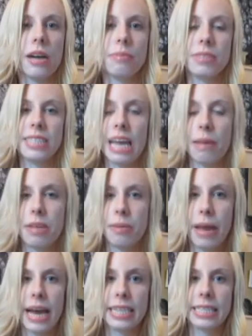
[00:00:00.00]
salmon
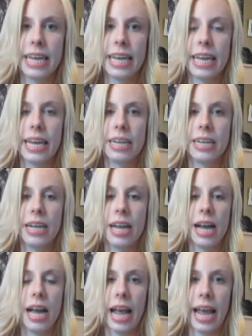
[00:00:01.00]
pate,
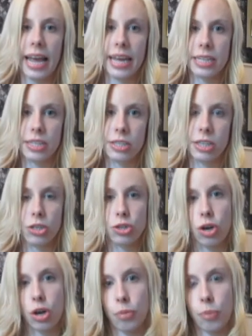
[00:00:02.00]
and a
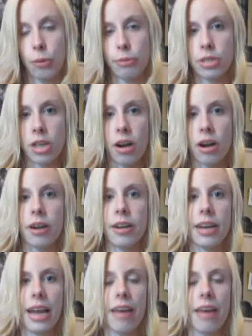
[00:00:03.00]
Toronto postcard.